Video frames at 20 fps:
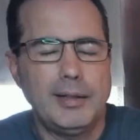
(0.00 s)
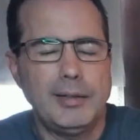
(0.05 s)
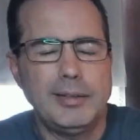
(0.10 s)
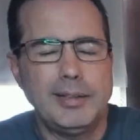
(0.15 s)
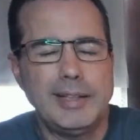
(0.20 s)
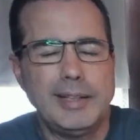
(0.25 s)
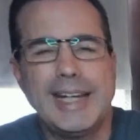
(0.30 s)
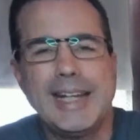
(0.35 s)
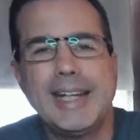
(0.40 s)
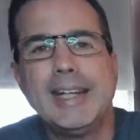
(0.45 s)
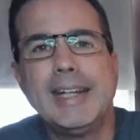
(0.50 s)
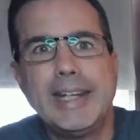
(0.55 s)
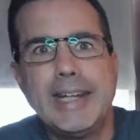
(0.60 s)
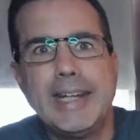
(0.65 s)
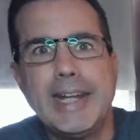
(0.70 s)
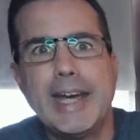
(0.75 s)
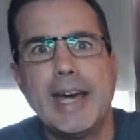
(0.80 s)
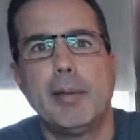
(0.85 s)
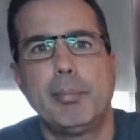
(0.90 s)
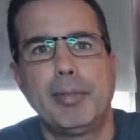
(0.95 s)

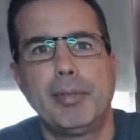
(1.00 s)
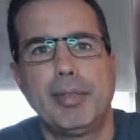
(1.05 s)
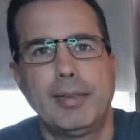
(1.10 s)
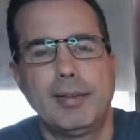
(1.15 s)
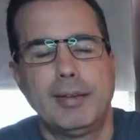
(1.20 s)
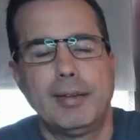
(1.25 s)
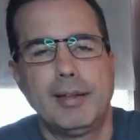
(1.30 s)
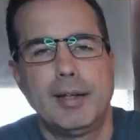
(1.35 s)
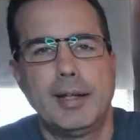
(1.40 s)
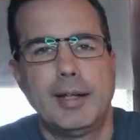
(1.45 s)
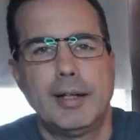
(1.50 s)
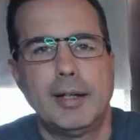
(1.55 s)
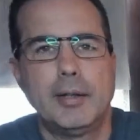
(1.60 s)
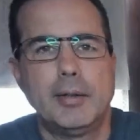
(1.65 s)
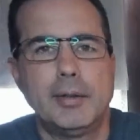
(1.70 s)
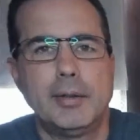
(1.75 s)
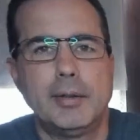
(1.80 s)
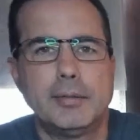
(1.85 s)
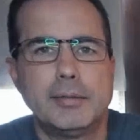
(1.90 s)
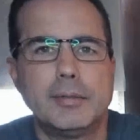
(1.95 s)
in-depth
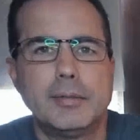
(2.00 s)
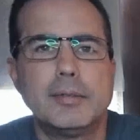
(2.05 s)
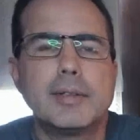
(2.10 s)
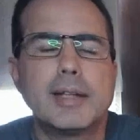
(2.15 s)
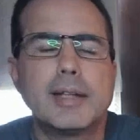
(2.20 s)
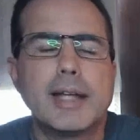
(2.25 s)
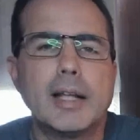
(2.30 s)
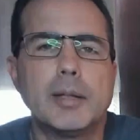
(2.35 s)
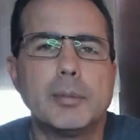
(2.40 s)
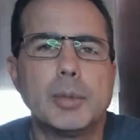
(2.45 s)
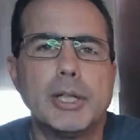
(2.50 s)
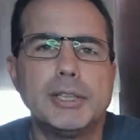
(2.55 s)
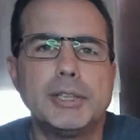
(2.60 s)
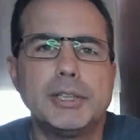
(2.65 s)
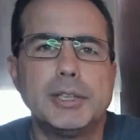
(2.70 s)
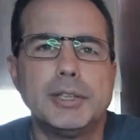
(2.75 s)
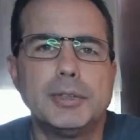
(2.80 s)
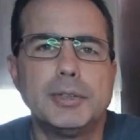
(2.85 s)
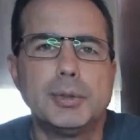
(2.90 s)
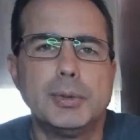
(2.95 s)
uh,
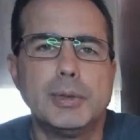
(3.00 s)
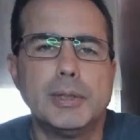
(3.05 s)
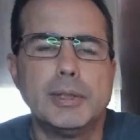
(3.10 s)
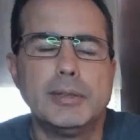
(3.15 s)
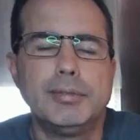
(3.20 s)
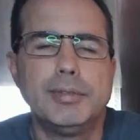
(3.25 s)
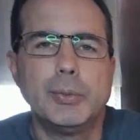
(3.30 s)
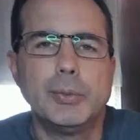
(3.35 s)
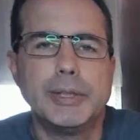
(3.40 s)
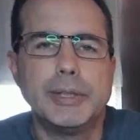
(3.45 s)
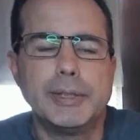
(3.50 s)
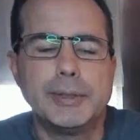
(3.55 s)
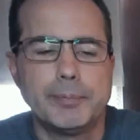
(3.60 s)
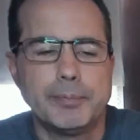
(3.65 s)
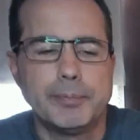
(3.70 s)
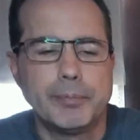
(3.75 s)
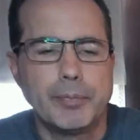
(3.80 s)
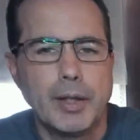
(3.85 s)
calibration tool, if you will.